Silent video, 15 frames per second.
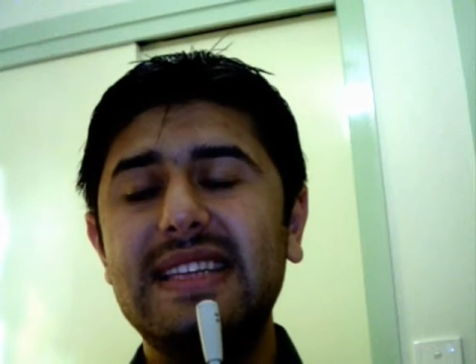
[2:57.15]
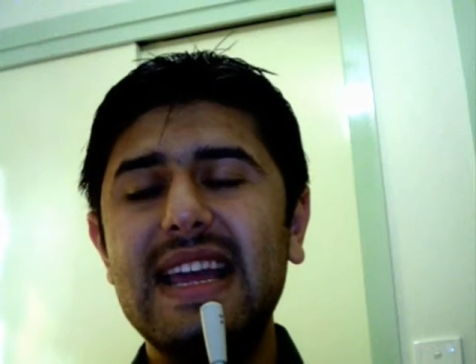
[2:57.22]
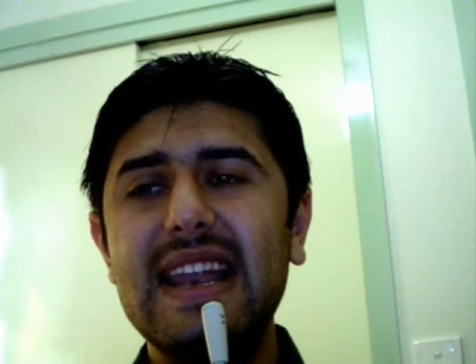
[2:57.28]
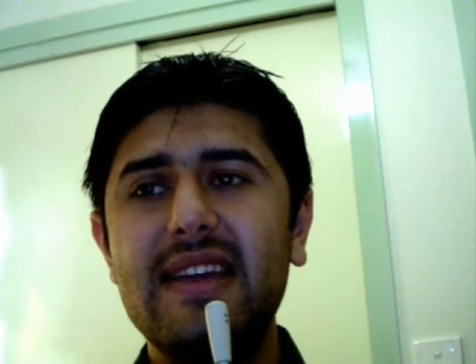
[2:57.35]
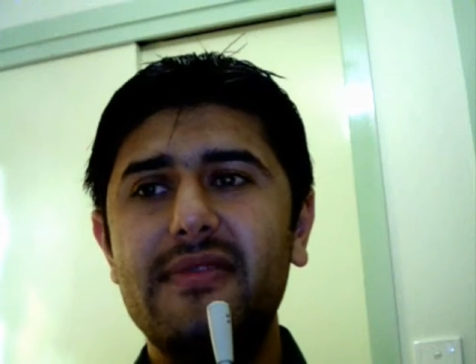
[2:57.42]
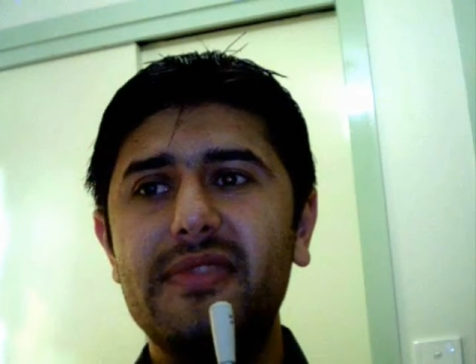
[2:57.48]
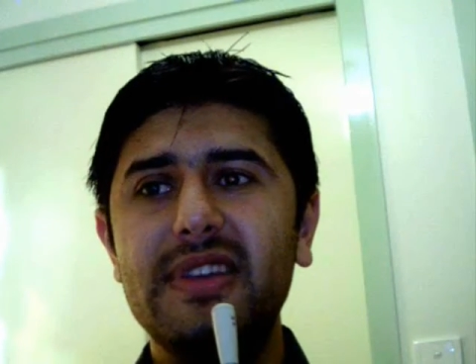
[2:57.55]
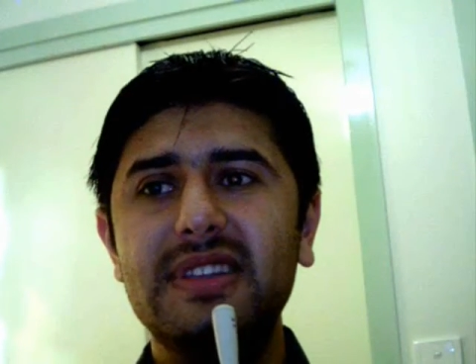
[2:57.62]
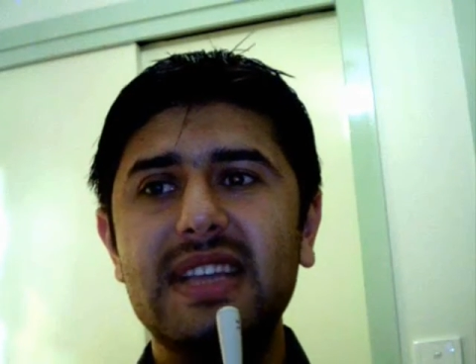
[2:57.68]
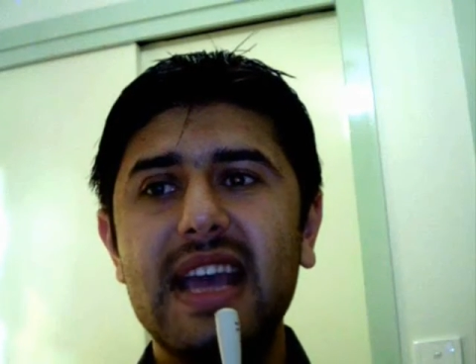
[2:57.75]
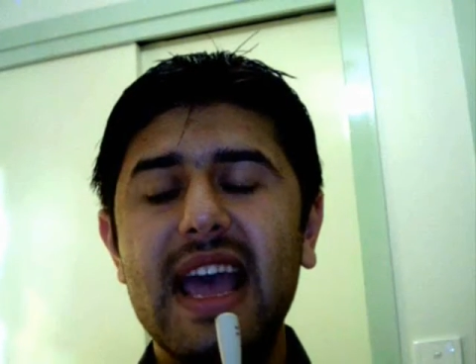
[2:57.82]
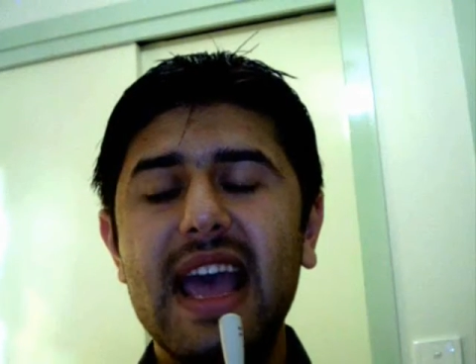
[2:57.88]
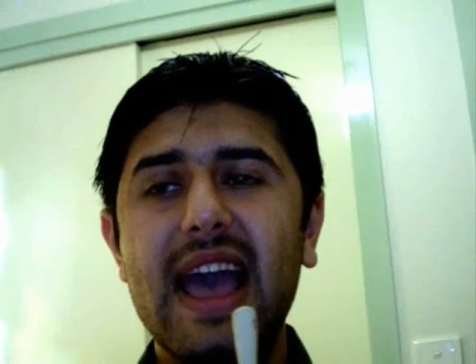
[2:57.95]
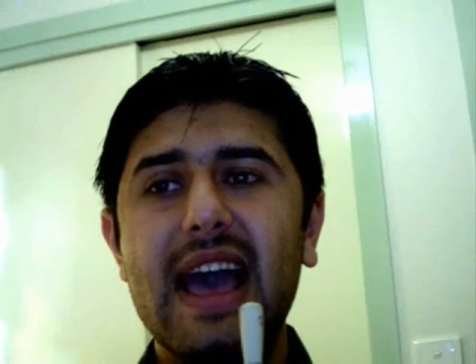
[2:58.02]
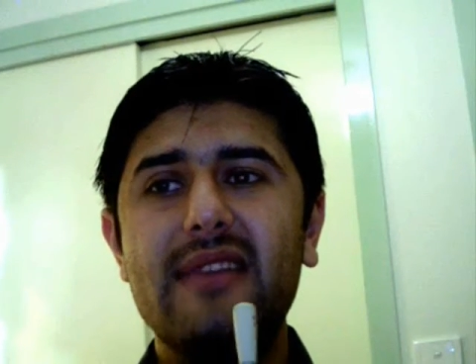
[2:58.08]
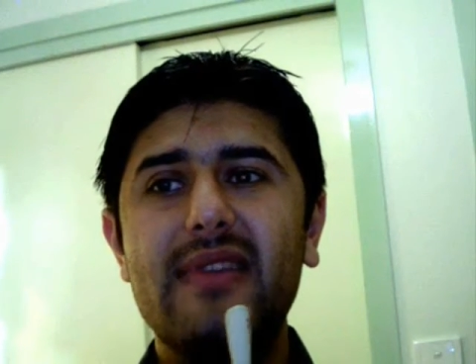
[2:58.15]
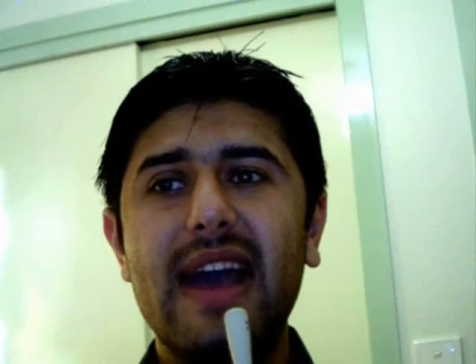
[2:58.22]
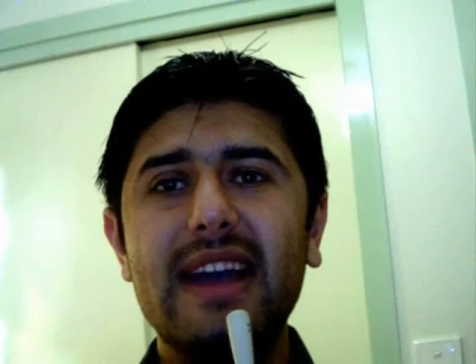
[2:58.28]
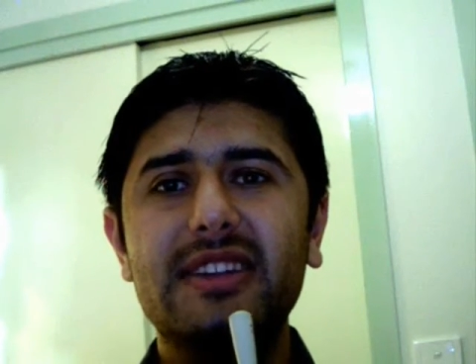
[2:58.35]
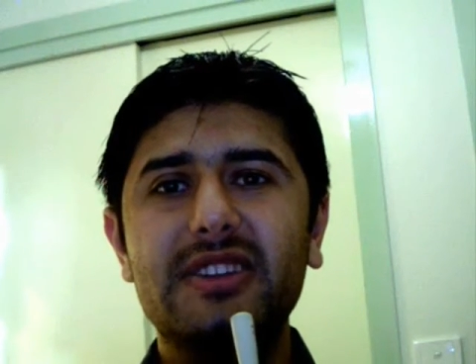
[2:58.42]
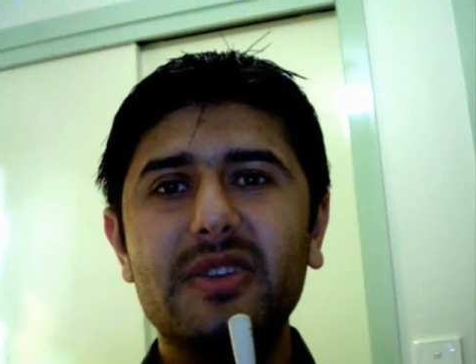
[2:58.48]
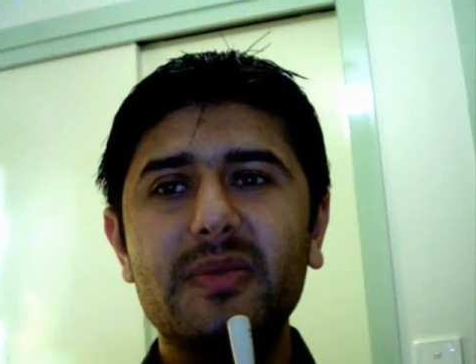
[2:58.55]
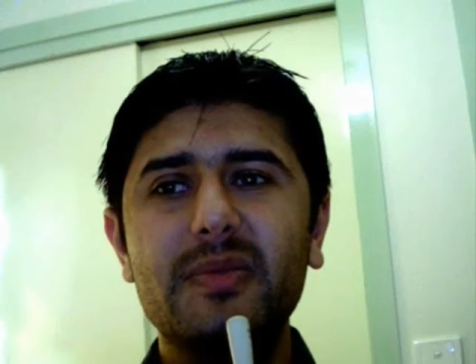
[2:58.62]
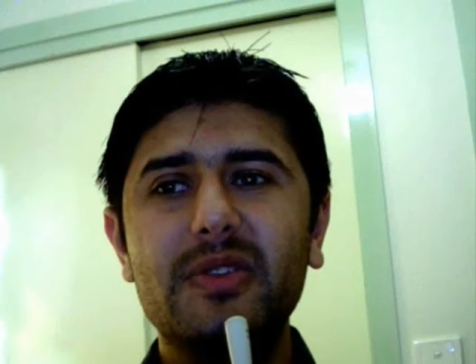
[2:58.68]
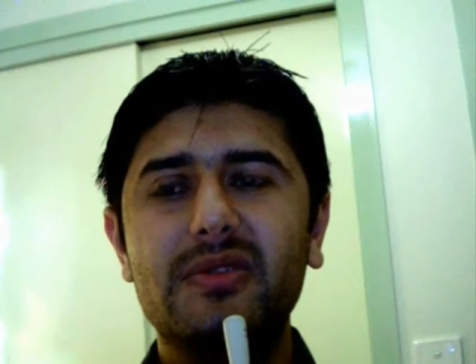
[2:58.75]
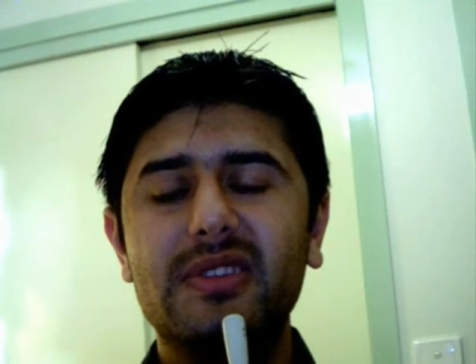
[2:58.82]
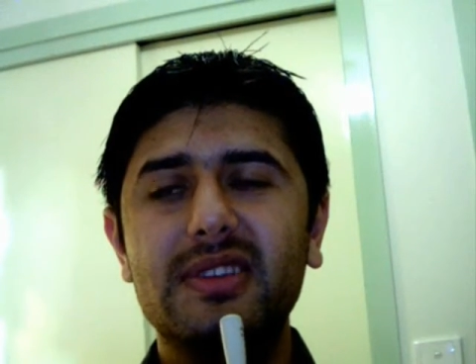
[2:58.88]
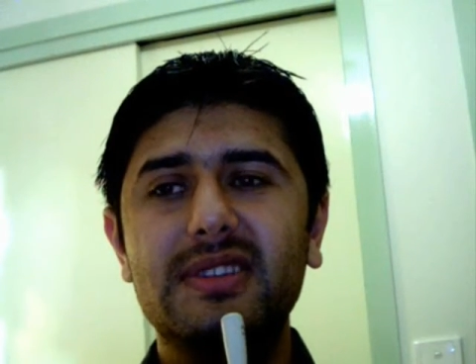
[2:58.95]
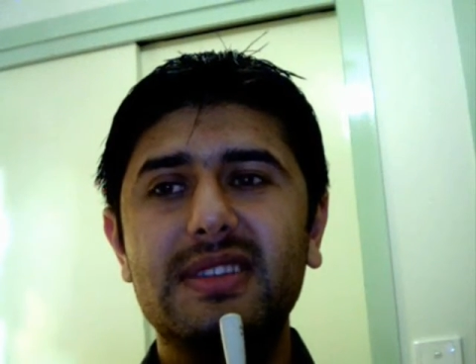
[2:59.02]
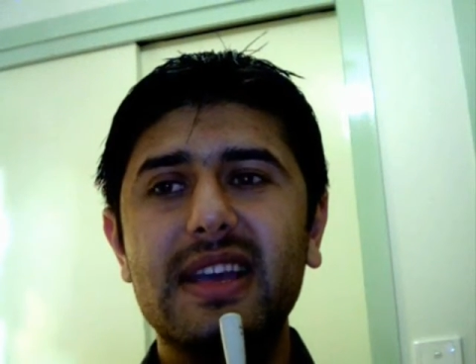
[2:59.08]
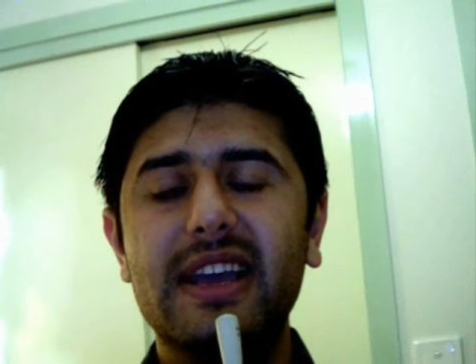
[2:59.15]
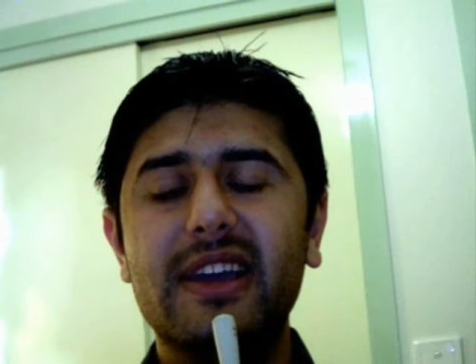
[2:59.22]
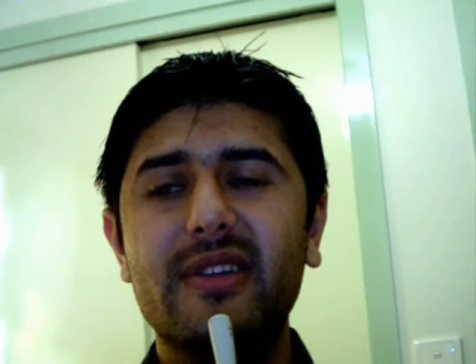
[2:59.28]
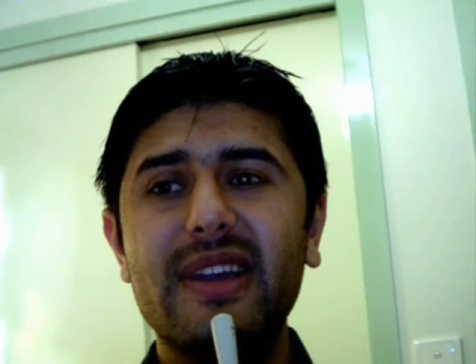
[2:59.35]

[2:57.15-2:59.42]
The Salafis have attributed